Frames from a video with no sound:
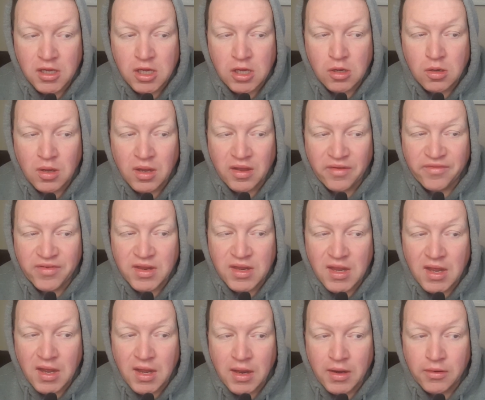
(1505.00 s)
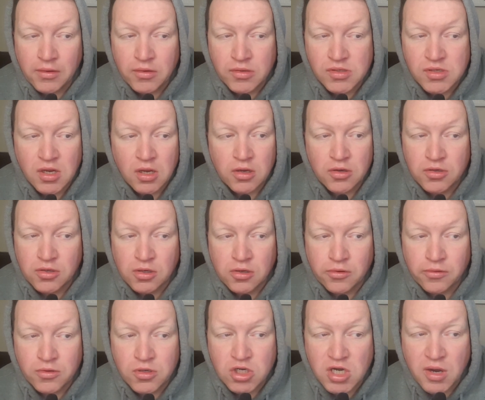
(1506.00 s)
you have Jan, who's not a
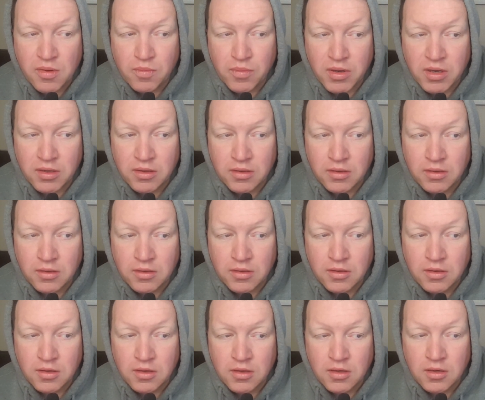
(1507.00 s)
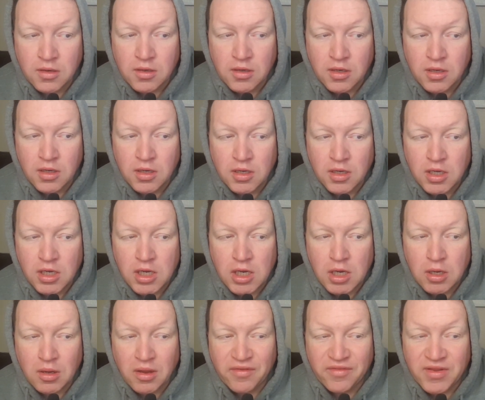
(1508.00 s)
current champion.
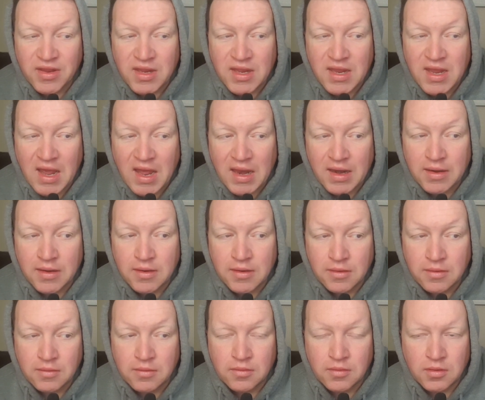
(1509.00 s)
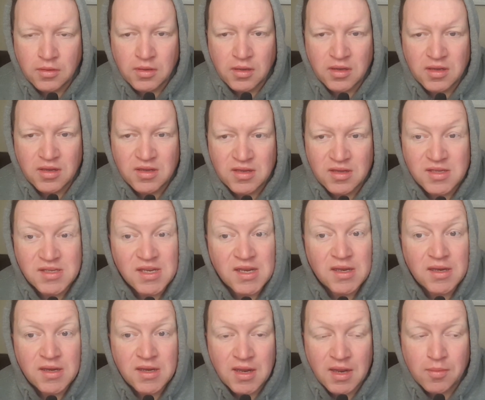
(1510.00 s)
You have Jan, as
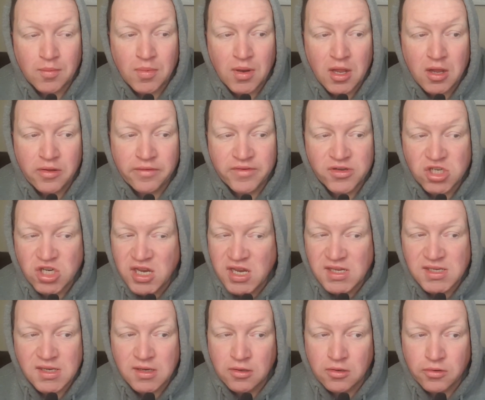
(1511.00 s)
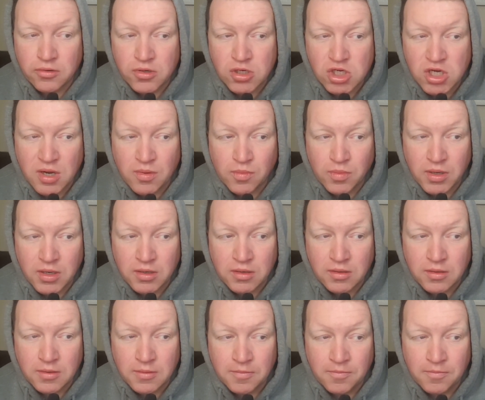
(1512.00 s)
in Jan Blachowicz, he's a current champion.